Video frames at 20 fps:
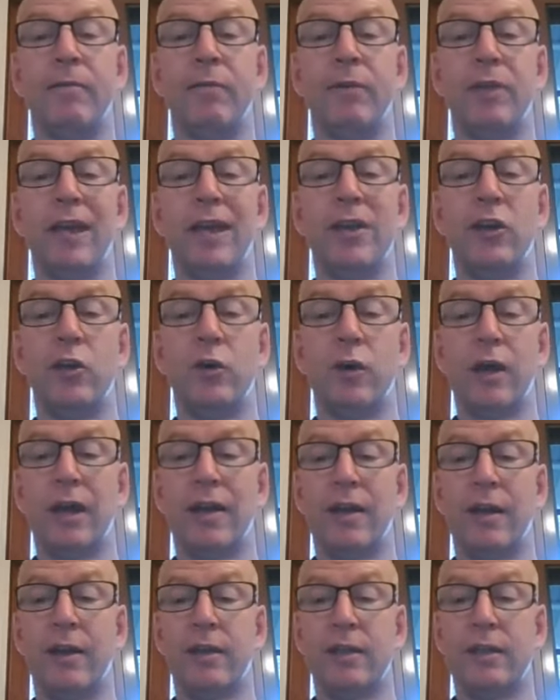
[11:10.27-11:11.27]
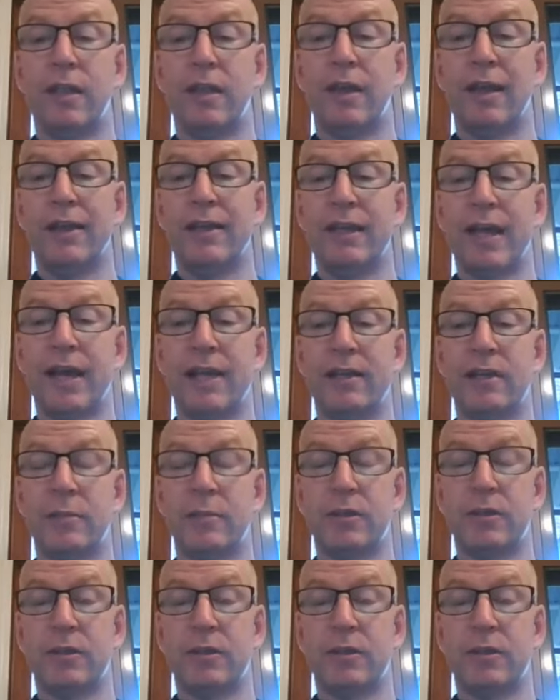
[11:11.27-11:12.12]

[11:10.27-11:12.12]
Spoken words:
then you're going to then take some